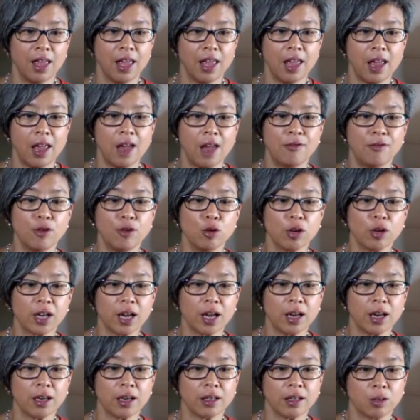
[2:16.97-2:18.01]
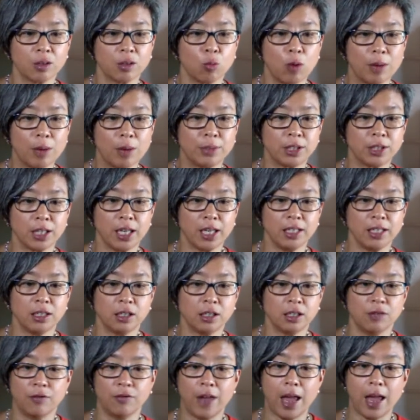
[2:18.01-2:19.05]
If you look at the websites
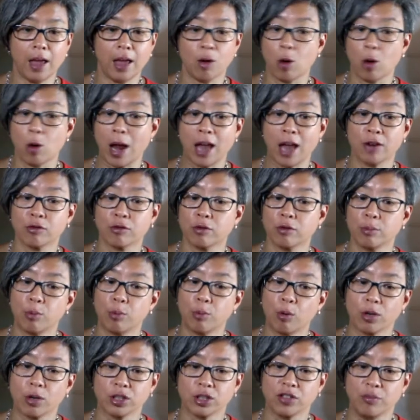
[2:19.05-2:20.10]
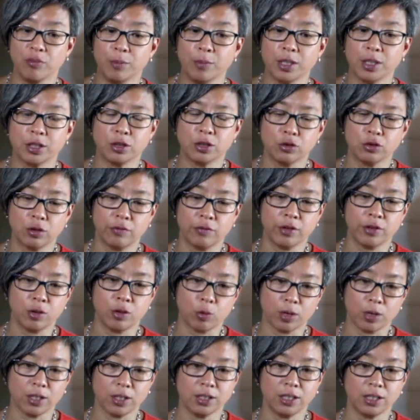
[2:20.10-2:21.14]
or annual reports of mission-driven
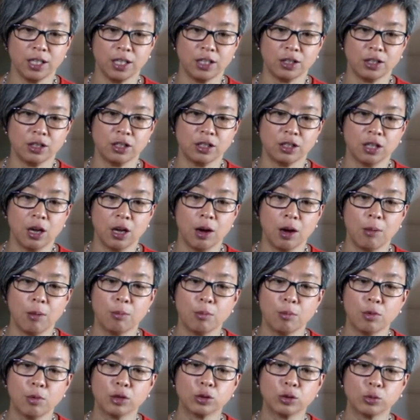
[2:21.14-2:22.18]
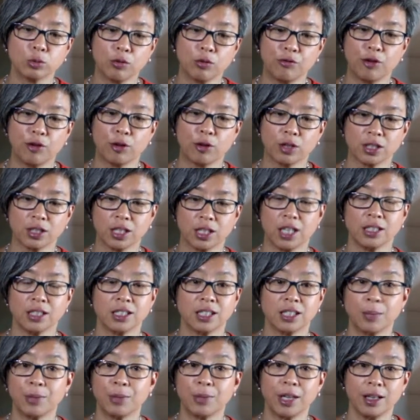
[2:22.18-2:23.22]
organizations, most will focus on
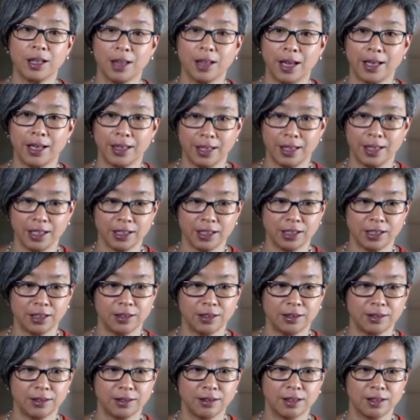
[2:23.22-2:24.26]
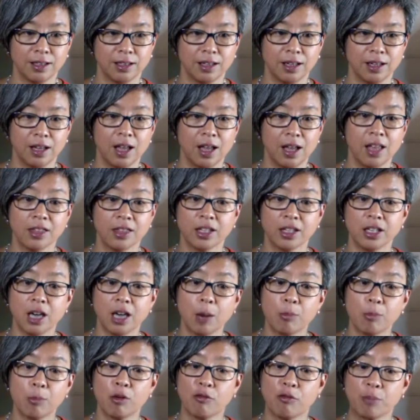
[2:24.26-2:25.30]
something like this: the
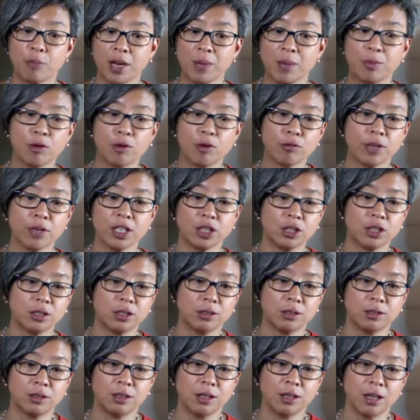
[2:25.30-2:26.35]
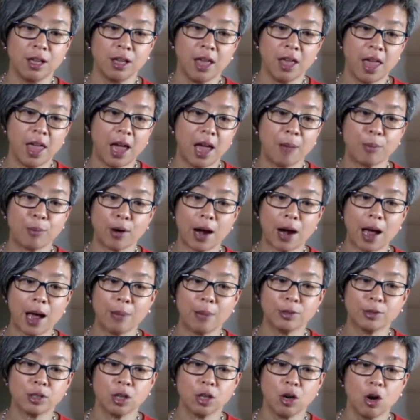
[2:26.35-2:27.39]
number of people reached, and
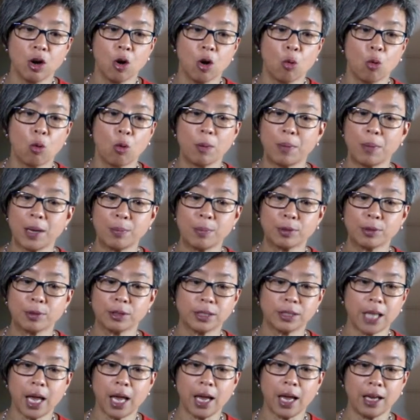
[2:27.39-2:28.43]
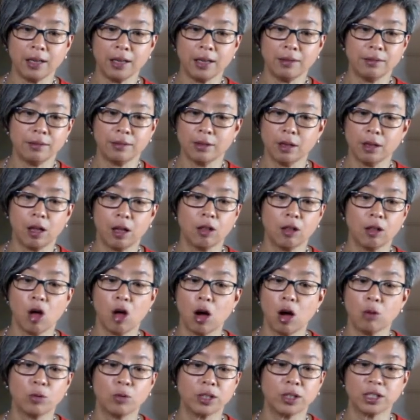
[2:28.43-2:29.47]
perhaps what people say, along
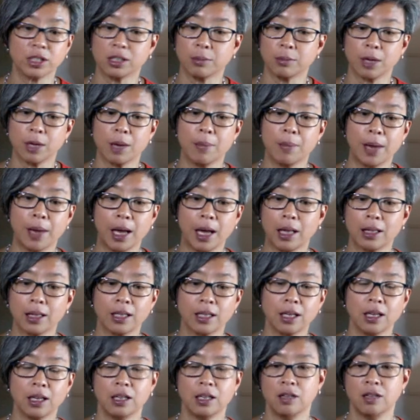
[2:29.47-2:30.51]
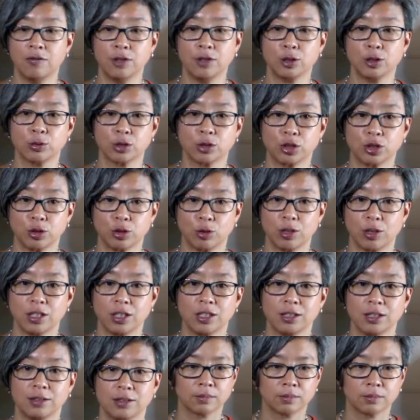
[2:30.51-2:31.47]
with some compelling individual stories.